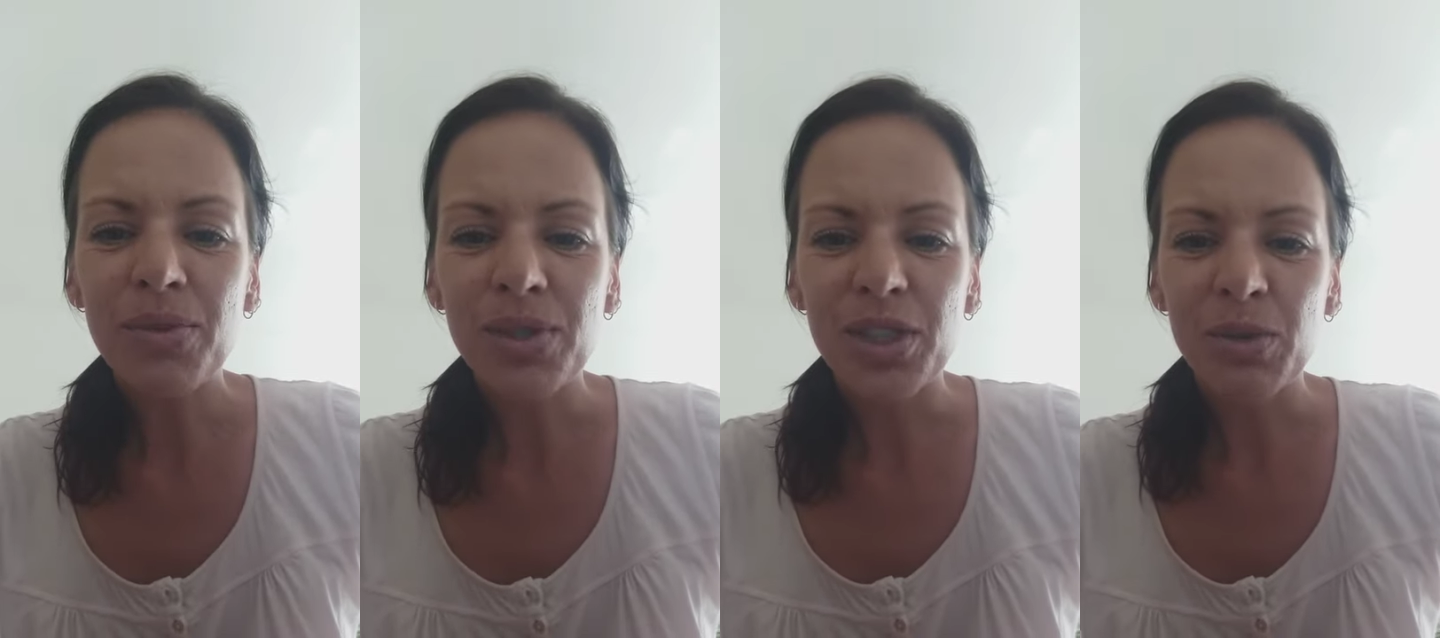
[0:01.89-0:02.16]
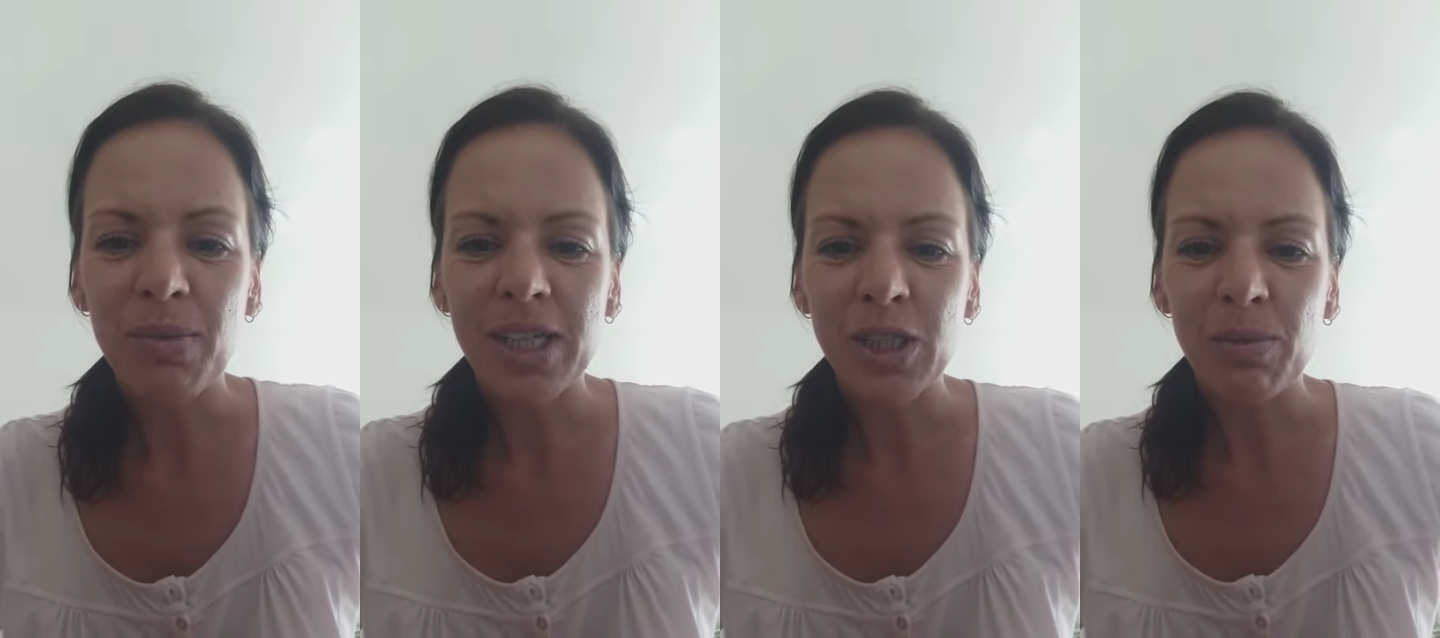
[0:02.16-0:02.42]
to the
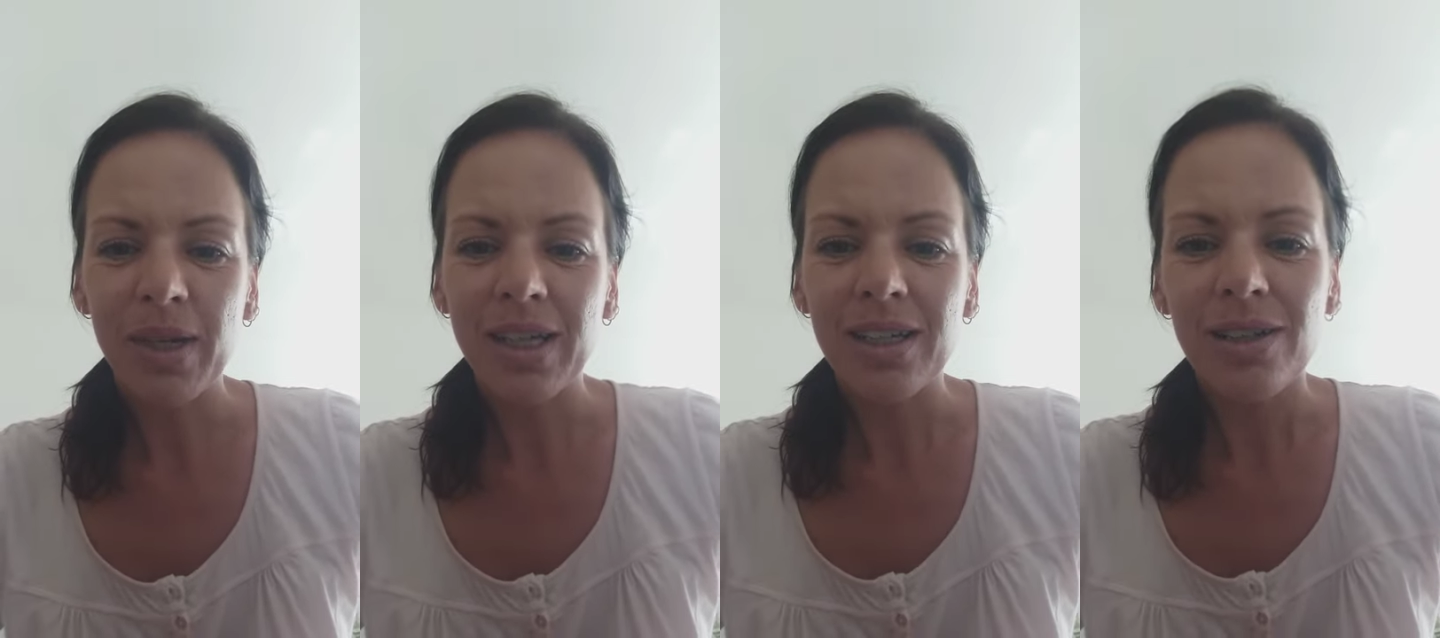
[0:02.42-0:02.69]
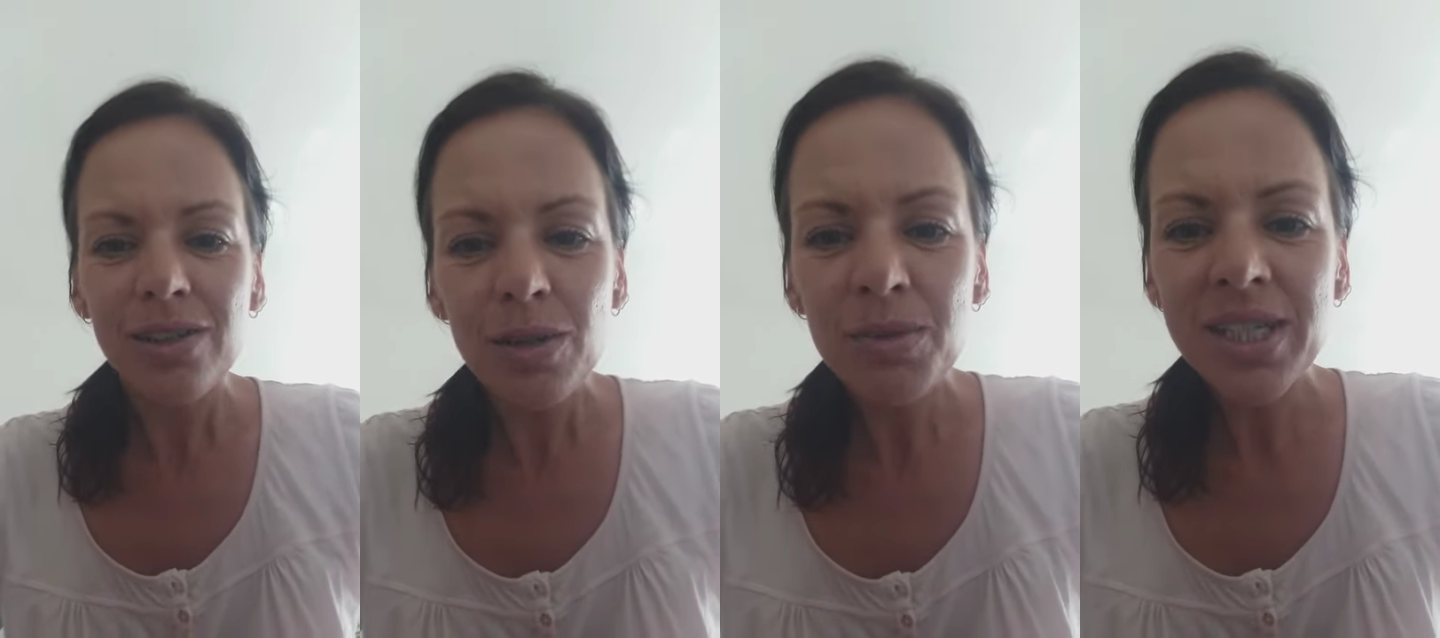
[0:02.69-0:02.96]
Splashpacker
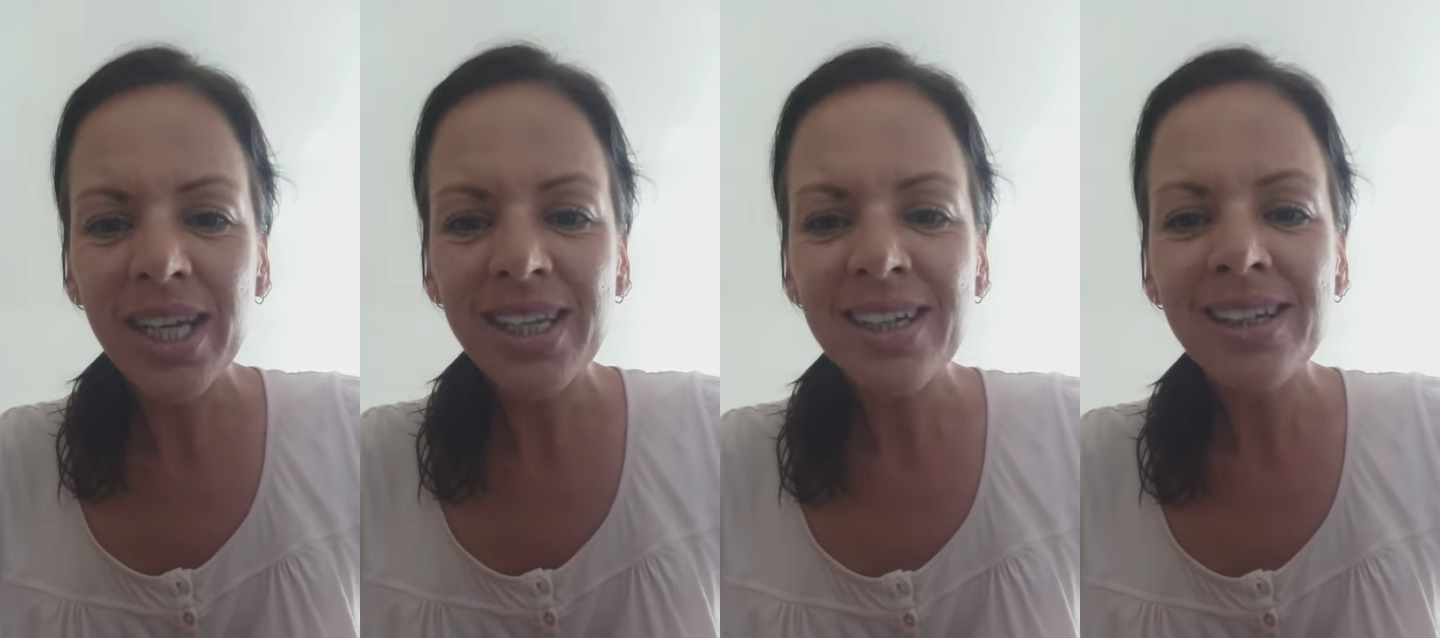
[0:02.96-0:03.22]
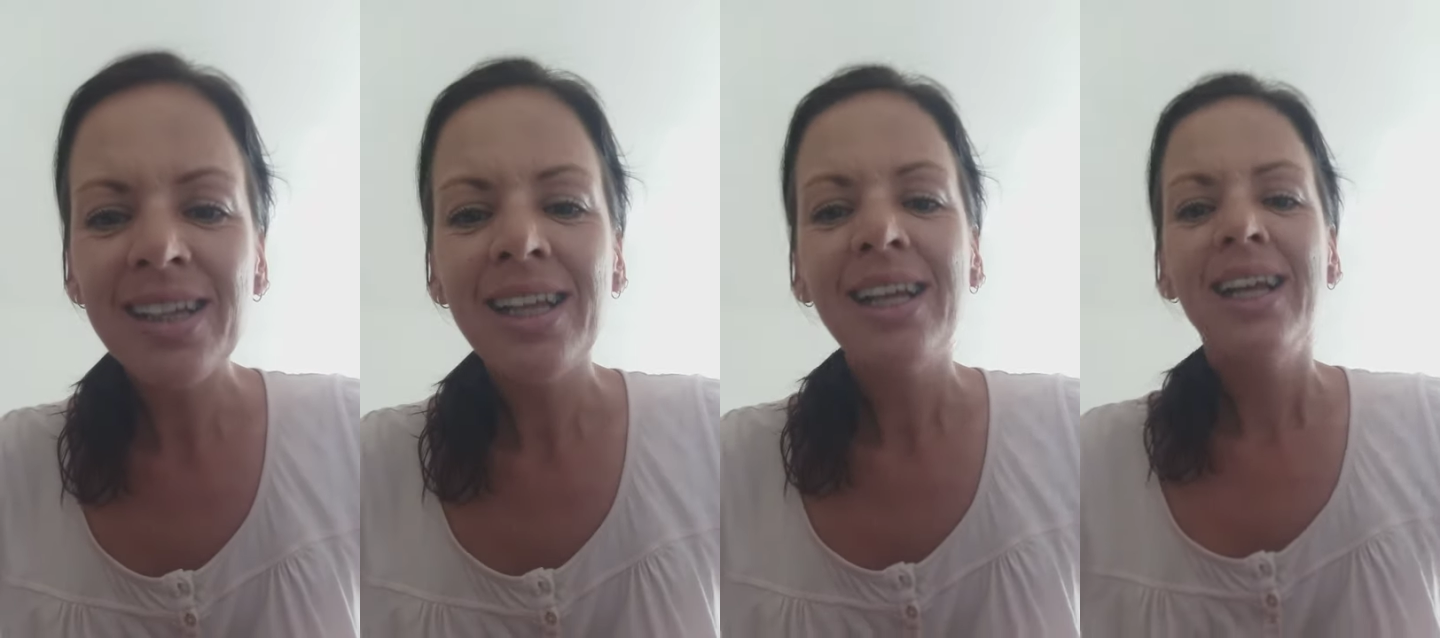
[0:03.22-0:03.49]
YouTube channel.